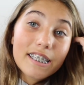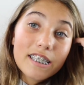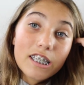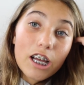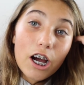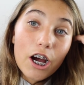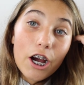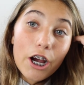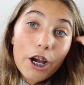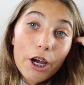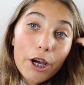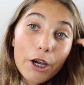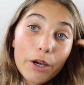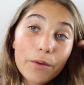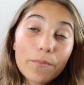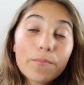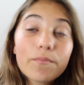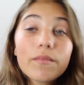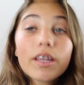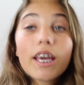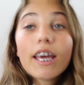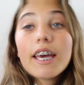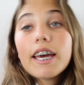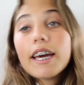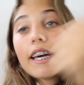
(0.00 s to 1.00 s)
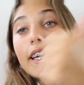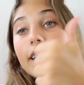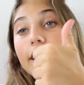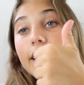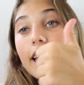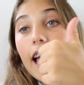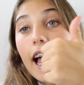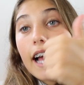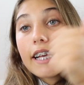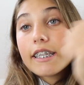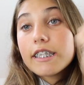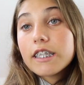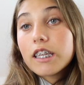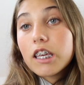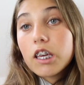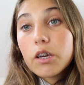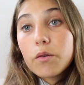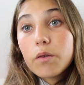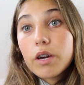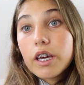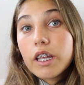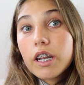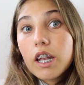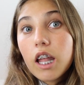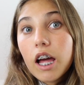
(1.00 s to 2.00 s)
So yeah, see
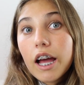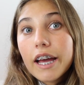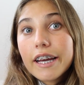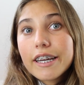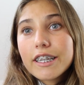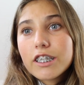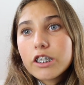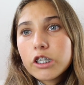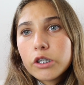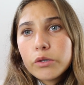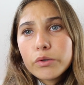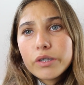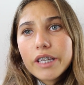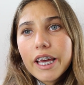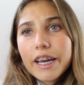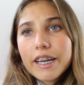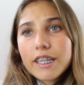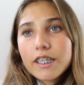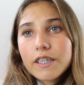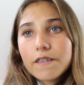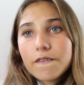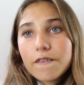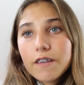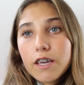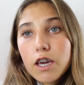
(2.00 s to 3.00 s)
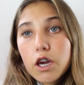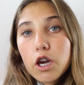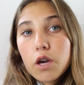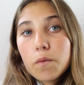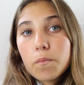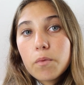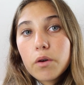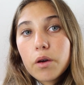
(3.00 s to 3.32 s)
you in like 2 seconds for you,